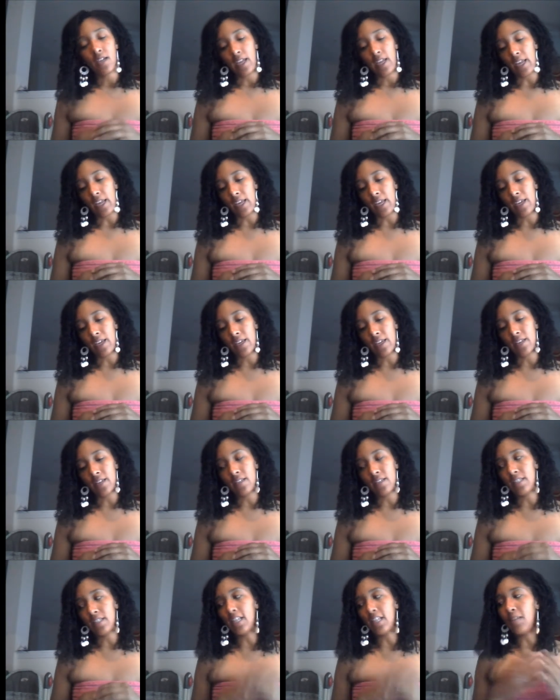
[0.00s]

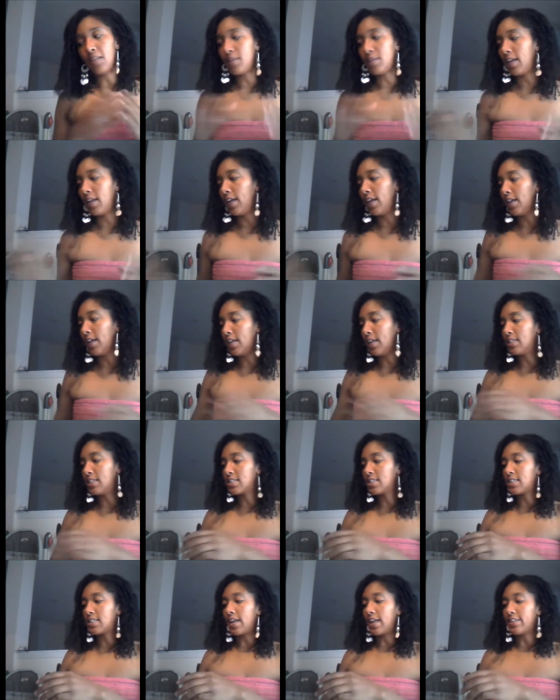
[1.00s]
And the lemonade, it
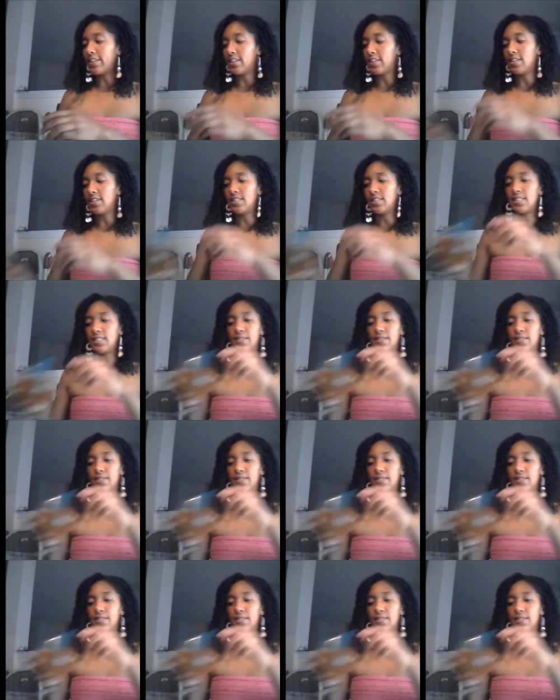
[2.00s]
looks like this.